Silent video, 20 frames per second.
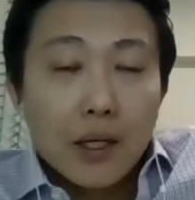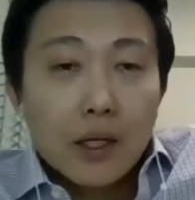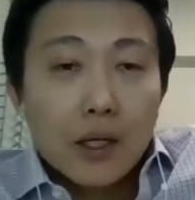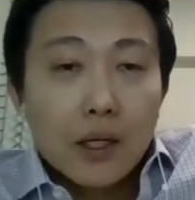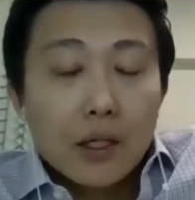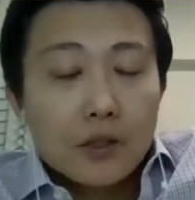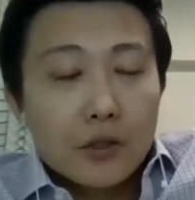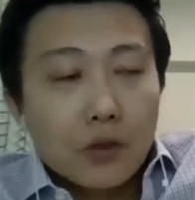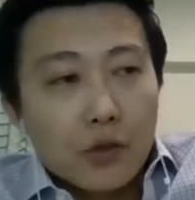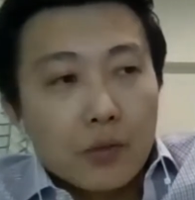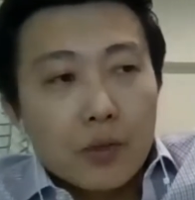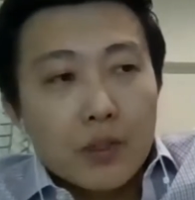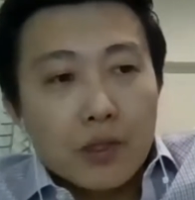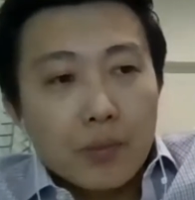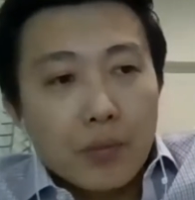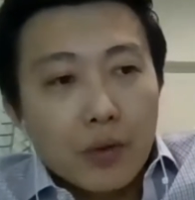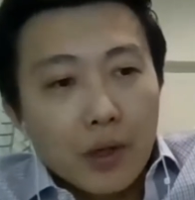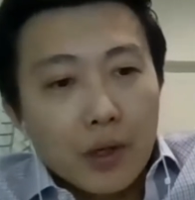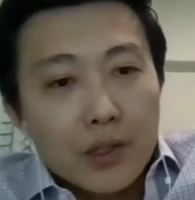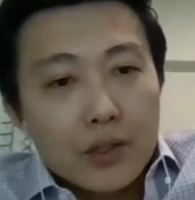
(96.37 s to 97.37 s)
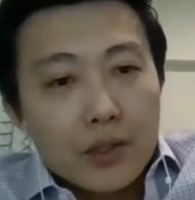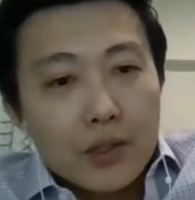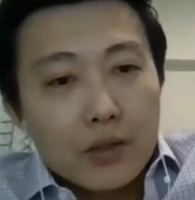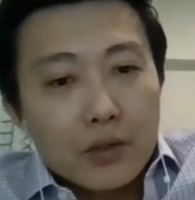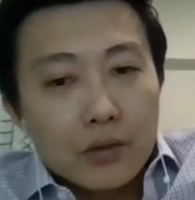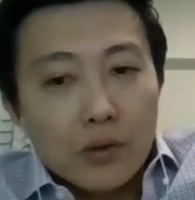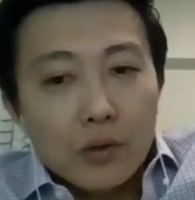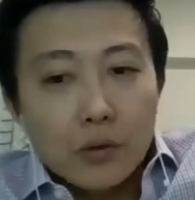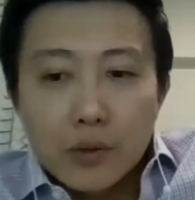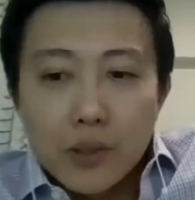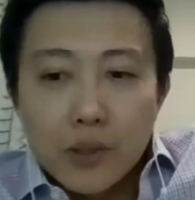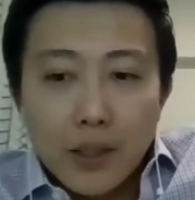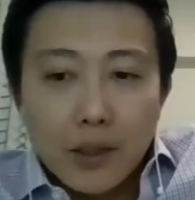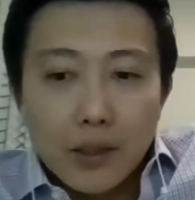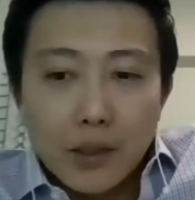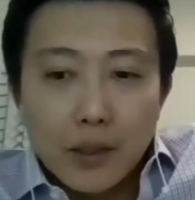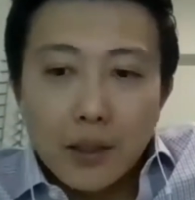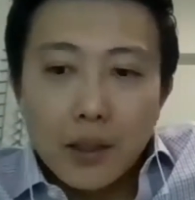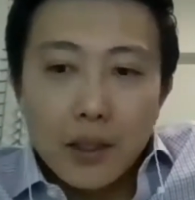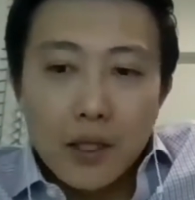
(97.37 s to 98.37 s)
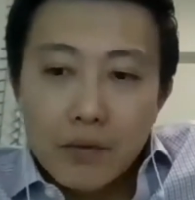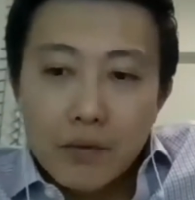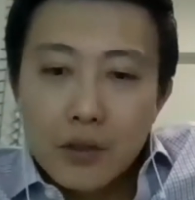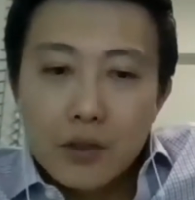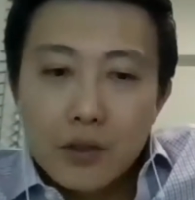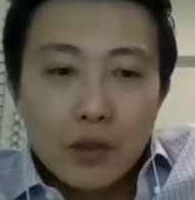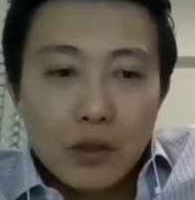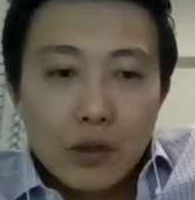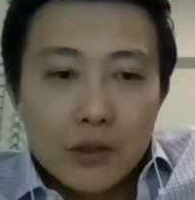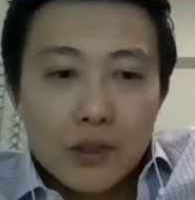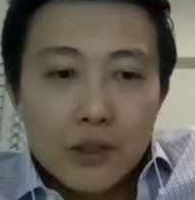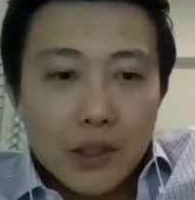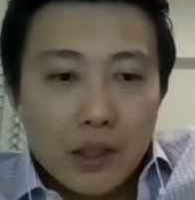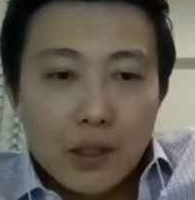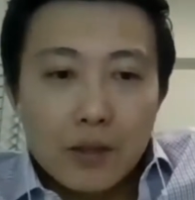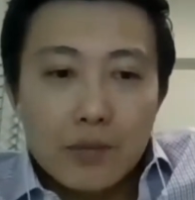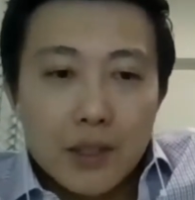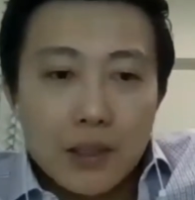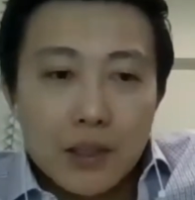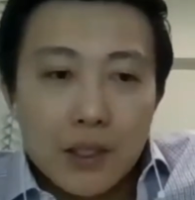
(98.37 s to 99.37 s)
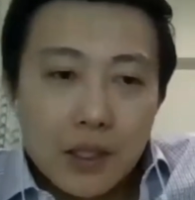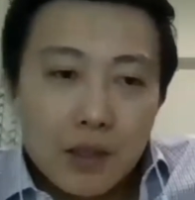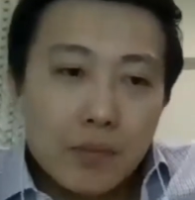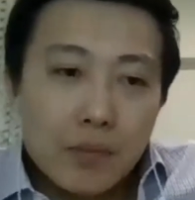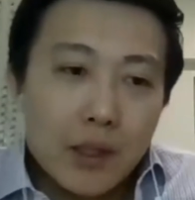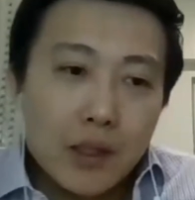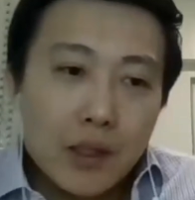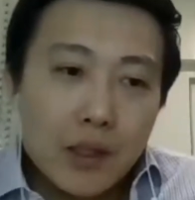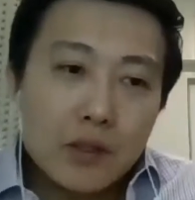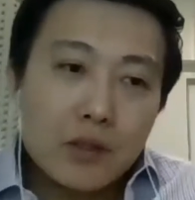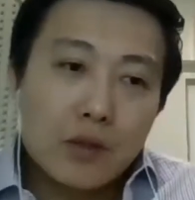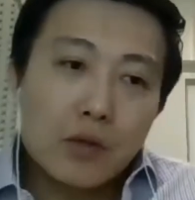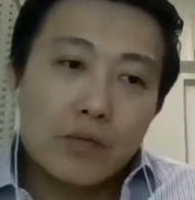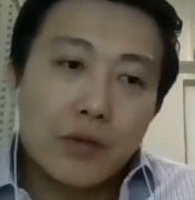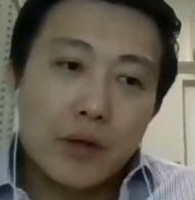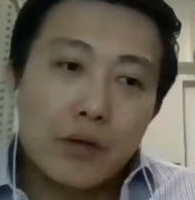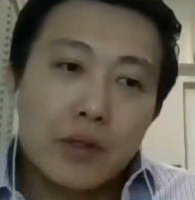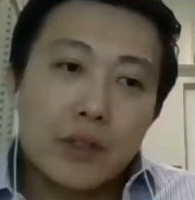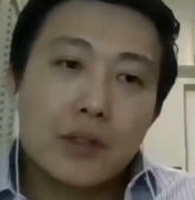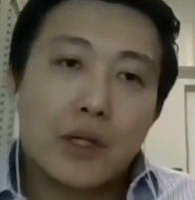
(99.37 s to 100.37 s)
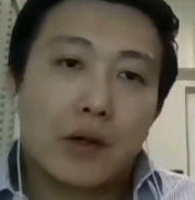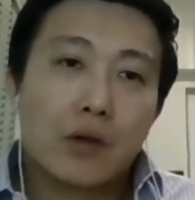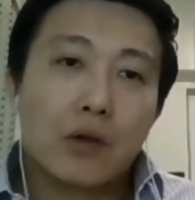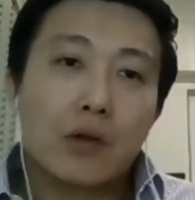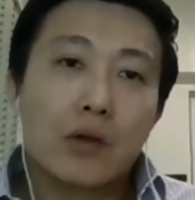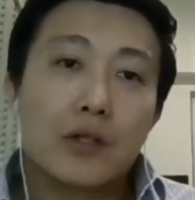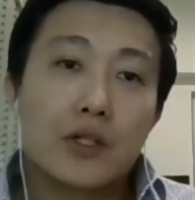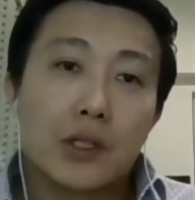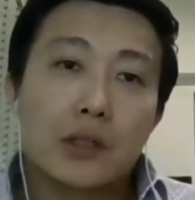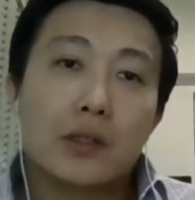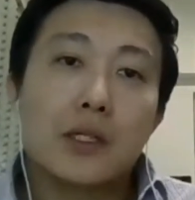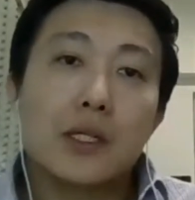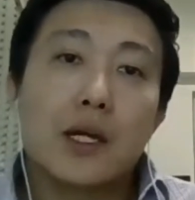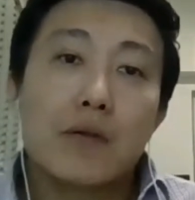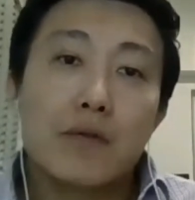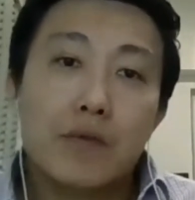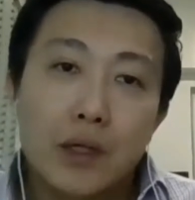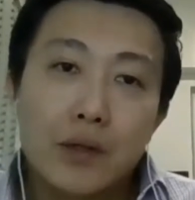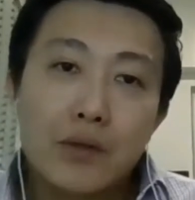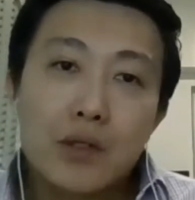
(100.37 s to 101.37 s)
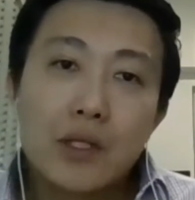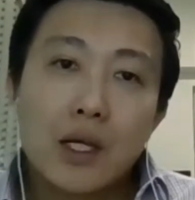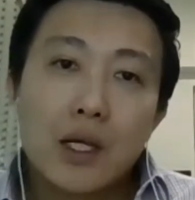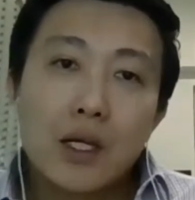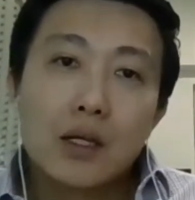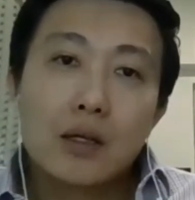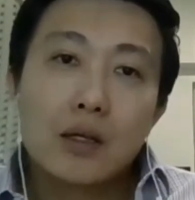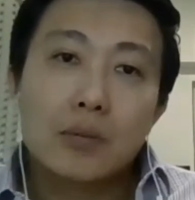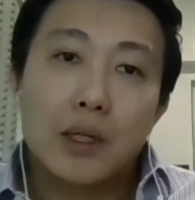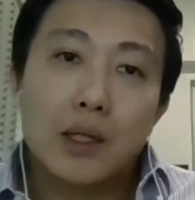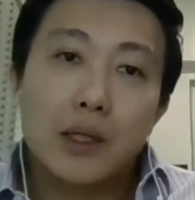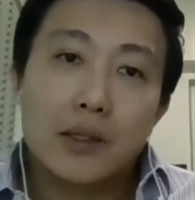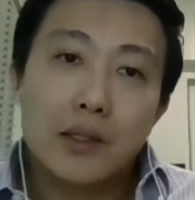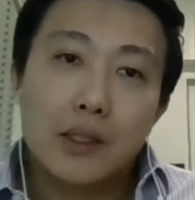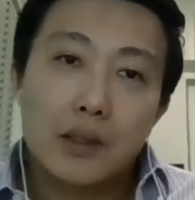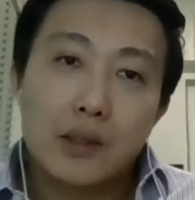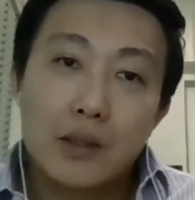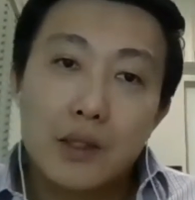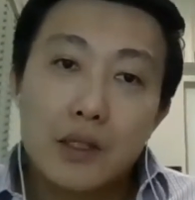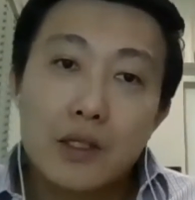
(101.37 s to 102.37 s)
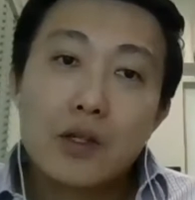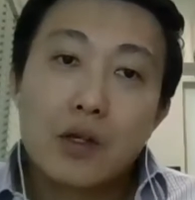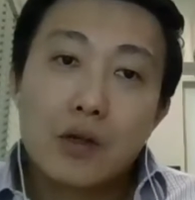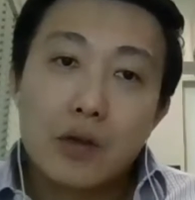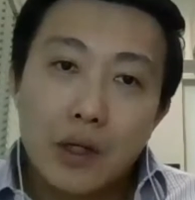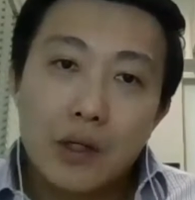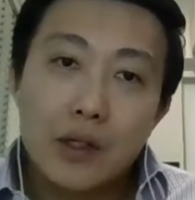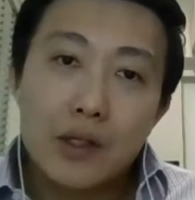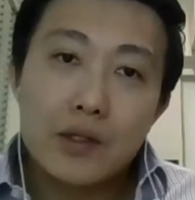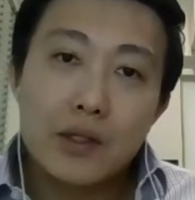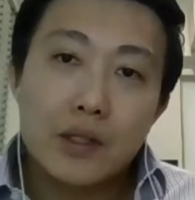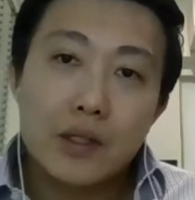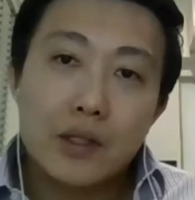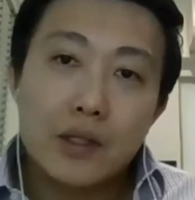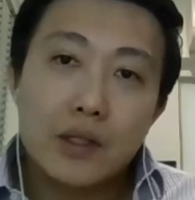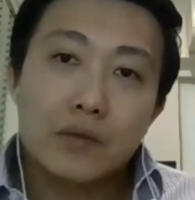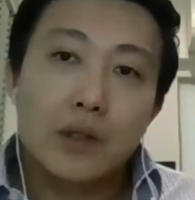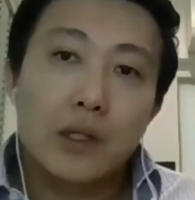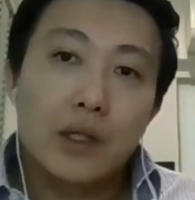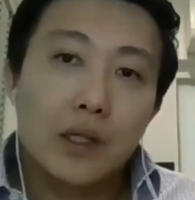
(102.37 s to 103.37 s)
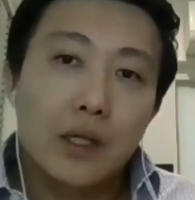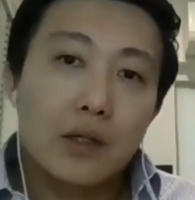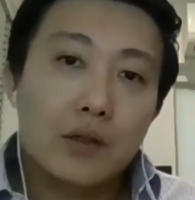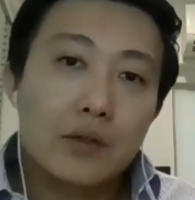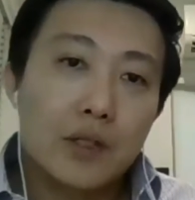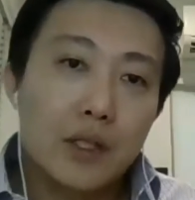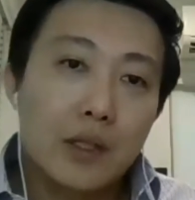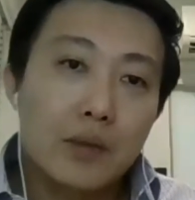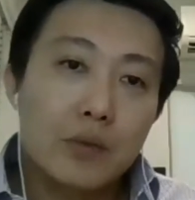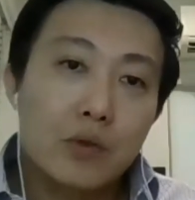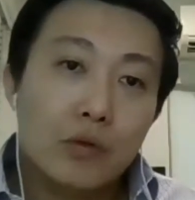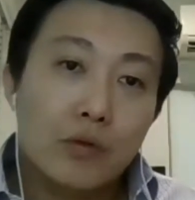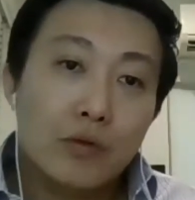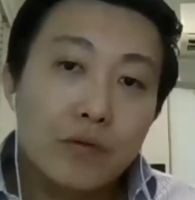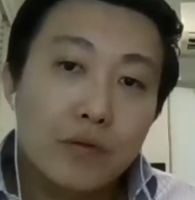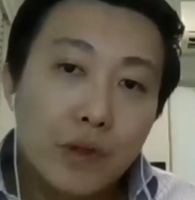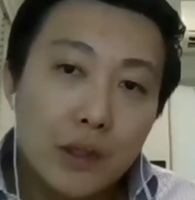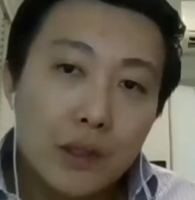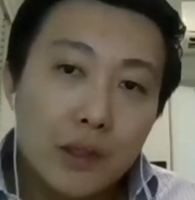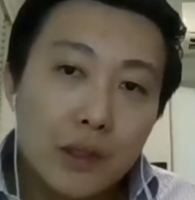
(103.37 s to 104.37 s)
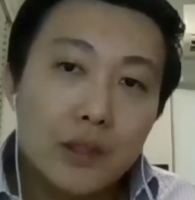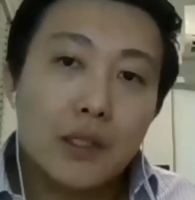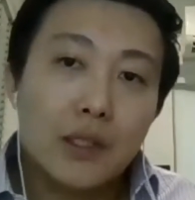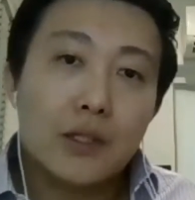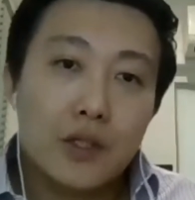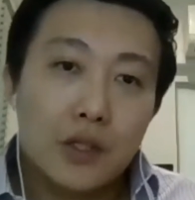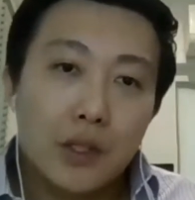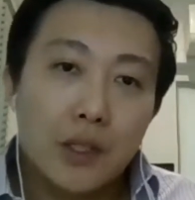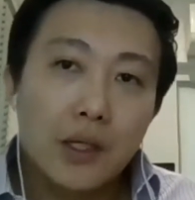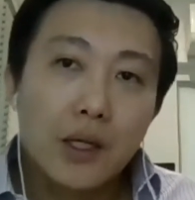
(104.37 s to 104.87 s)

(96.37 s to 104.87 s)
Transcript: So you'd be surprised to know that even though startups are deemed as very technologically advanced, but this grant itself allows them to further their journey,